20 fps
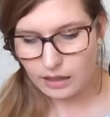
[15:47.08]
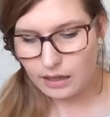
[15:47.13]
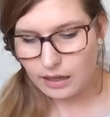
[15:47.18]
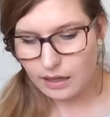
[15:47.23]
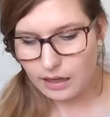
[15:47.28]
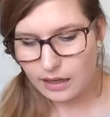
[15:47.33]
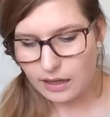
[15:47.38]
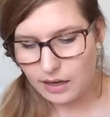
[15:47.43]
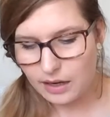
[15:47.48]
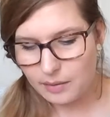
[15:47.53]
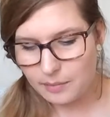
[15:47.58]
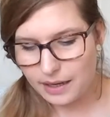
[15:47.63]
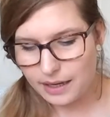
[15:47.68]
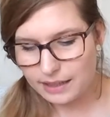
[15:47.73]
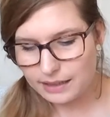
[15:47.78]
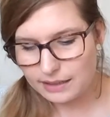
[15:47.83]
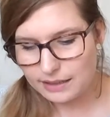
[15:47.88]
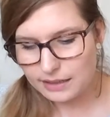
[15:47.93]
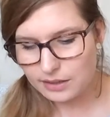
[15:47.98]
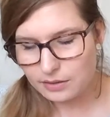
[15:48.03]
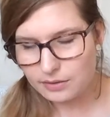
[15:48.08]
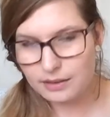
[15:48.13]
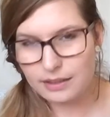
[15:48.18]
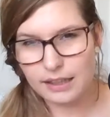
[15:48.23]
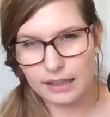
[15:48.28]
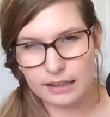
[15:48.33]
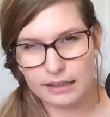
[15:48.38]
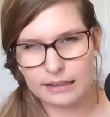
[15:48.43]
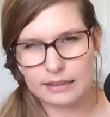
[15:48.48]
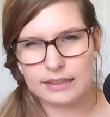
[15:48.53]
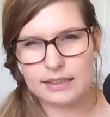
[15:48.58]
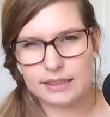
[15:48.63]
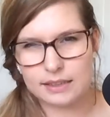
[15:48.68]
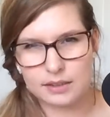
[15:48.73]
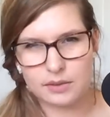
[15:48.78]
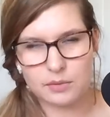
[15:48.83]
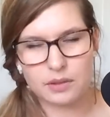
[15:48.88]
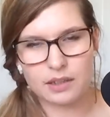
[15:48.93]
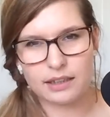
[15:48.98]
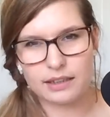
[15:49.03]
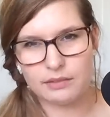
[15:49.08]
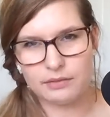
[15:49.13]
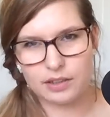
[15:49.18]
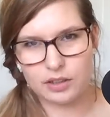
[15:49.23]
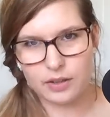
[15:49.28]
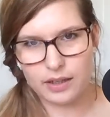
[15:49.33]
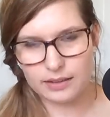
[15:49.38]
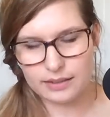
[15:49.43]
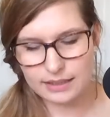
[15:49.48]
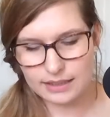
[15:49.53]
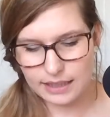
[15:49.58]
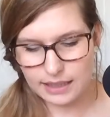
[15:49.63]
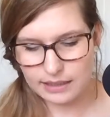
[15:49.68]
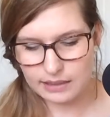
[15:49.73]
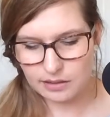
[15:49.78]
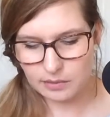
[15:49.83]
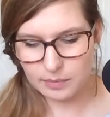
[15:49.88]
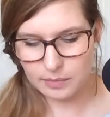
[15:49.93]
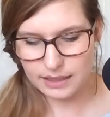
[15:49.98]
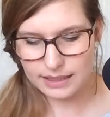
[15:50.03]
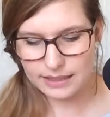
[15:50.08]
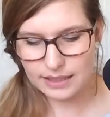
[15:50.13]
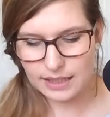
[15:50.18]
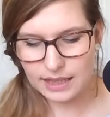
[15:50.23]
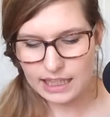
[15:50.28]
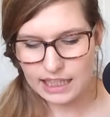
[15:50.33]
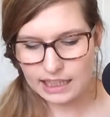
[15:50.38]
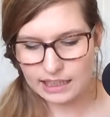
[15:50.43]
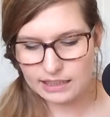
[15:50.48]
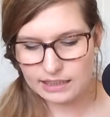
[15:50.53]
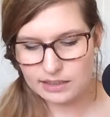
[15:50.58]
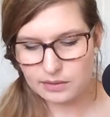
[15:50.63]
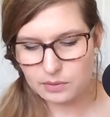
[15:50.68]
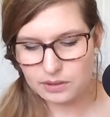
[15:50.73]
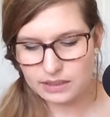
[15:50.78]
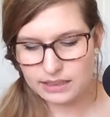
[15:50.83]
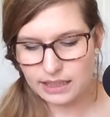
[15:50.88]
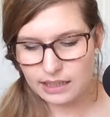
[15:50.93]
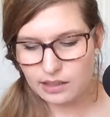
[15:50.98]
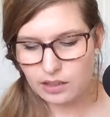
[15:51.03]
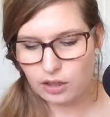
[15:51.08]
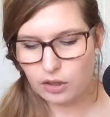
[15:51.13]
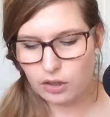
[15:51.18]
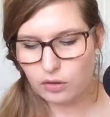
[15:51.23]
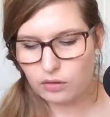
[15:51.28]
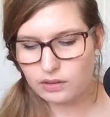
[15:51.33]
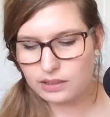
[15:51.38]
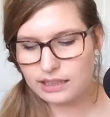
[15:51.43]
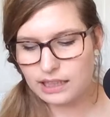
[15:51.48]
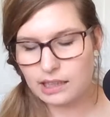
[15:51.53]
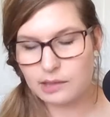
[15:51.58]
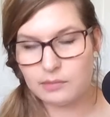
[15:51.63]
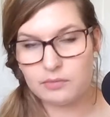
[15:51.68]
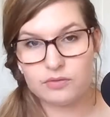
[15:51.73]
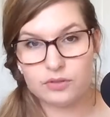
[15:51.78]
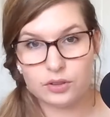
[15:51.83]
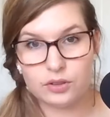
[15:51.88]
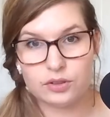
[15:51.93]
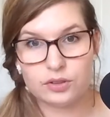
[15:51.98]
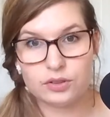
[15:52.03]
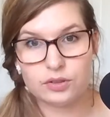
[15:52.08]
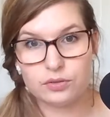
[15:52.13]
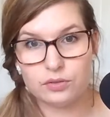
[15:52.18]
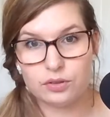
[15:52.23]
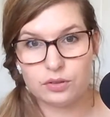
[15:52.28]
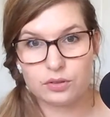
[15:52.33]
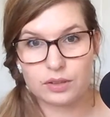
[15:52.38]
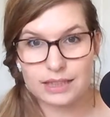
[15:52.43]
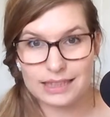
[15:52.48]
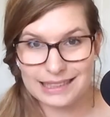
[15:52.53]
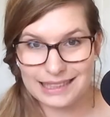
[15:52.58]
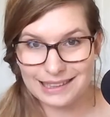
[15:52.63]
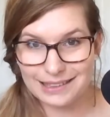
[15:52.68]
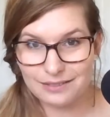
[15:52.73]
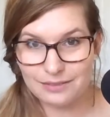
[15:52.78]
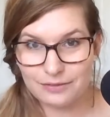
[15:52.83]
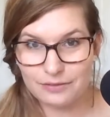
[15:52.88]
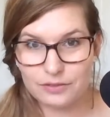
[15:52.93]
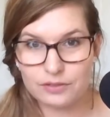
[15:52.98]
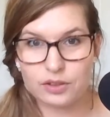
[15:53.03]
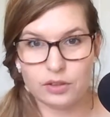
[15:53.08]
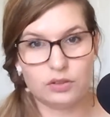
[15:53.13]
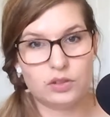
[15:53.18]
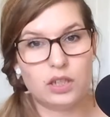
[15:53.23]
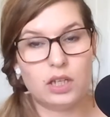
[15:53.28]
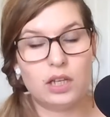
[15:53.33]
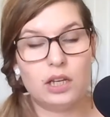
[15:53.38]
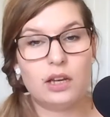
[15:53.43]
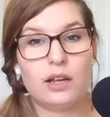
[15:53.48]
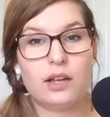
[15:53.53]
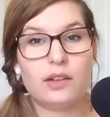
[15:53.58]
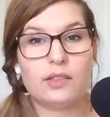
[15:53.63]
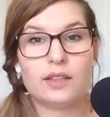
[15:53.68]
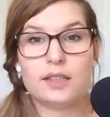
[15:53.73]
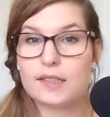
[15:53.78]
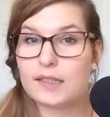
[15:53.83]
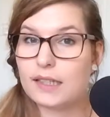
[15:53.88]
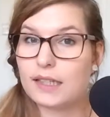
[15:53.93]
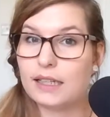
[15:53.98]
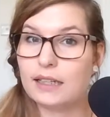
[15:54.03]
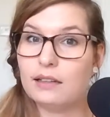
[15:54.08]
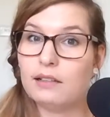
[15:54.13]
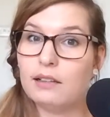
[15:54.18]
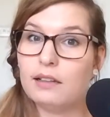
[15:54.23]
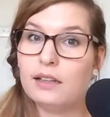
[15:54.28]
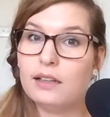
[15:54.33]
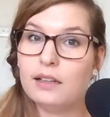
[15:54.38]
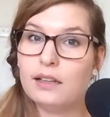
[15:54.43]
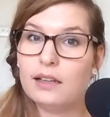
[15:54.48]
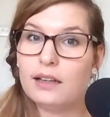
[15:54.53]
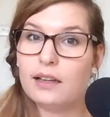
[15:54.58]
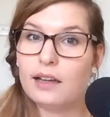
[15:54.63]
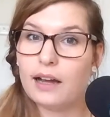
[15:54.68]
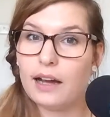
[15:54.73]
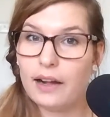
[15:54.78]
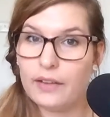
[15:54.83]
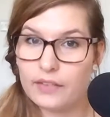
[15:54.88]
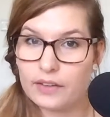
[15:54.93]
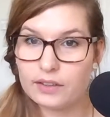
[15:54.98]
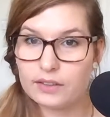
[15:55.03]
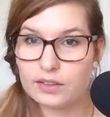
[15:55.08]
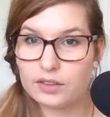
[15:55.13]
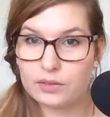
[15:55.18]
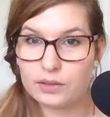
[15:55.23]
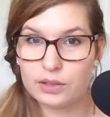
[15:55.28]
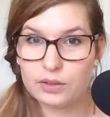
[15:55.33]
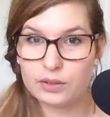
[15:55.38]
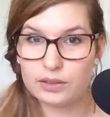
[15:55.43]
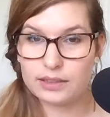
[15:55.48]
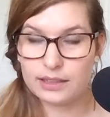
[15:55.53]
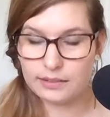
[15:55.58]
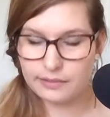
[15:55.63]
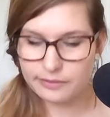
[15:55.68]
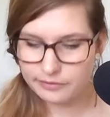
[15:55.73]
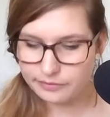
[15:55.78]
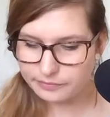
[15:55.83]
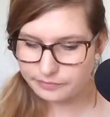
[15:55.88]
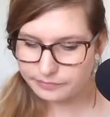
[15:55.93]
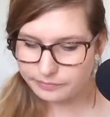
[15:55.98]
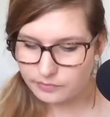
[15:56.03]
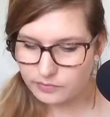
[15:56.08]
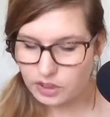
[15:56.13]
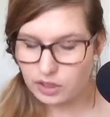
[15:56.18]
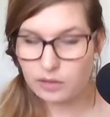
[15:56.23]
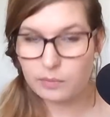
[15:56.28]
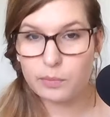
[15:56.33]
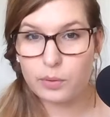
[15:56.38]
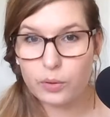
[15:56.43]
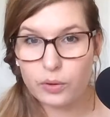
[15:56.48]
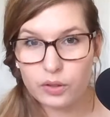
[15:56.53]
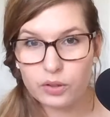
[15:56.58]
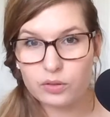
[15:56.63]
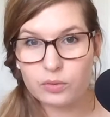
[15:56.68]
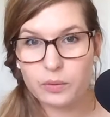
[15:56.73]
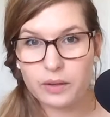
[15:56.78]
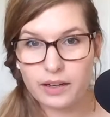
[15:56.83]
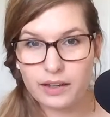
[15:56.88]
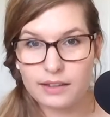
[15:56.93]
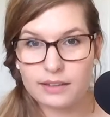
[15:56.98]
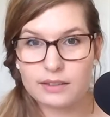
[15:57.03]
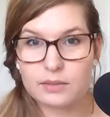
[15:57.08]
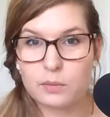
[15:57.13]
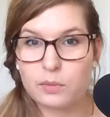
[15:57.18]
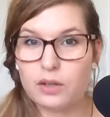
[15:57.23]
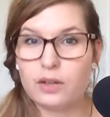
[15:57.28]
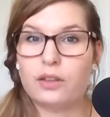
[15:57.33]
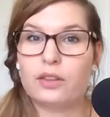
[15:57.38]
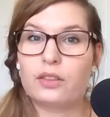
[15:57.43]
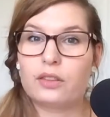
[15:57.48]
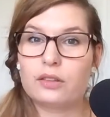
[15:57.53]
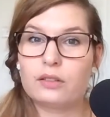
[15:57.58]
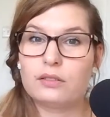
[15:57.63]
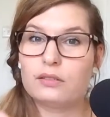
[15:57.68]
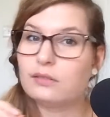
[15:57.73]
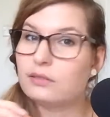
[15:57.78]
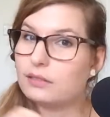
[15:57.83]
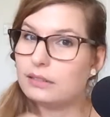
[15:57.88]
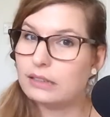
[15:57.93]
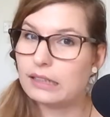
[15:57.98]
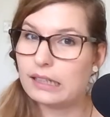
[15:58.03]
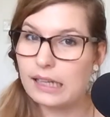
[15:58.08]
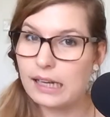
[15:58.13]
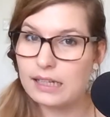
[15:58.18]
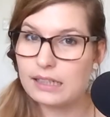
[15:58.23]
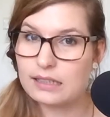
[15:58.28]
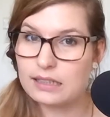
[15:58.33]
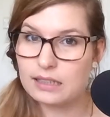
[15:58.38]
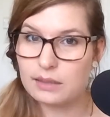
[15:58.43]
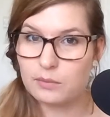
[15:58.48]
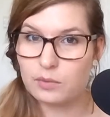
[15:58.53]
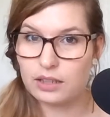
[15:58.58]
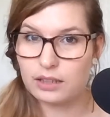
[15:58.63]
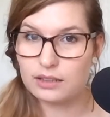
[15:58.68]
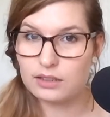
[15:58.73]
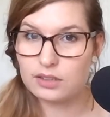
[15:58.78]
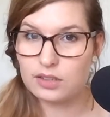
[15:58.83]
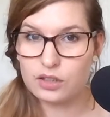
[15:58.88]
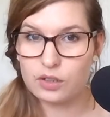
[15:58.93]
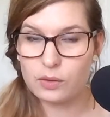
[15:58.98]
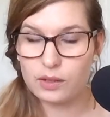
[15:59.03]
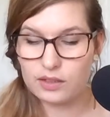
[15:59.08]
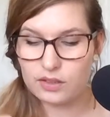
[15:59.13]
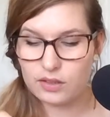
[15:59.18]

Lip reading: And so this is the one I don't really know how to title, but these are things that would take a long time for you to do yourself. So to learn the skill and then to do it yourself to the point where it's worth getting someone else to do it.